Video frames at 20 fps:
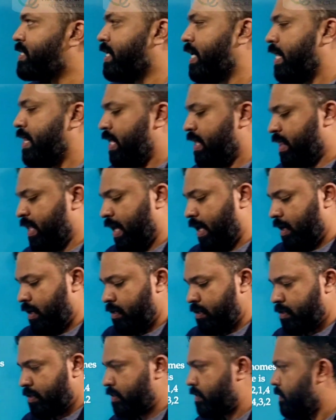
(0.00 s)
see the
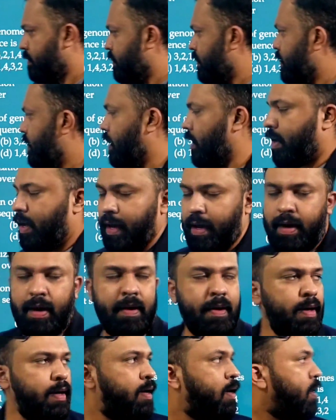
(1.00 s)
things.
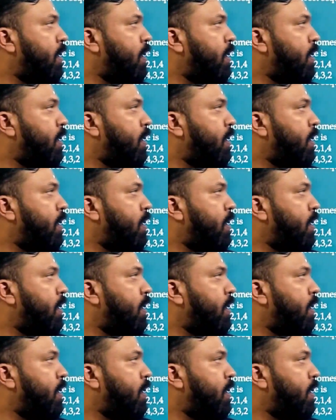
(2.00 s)
Okay,